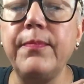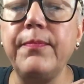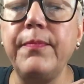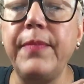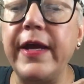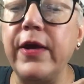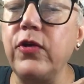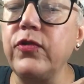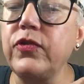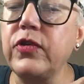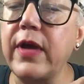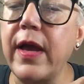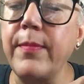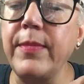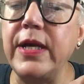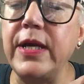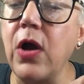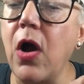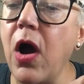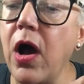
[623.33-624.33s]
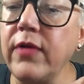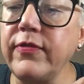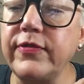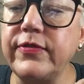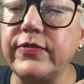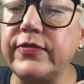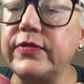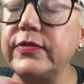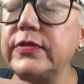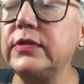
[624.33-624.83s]
bales coming
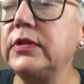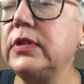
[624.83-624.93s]
off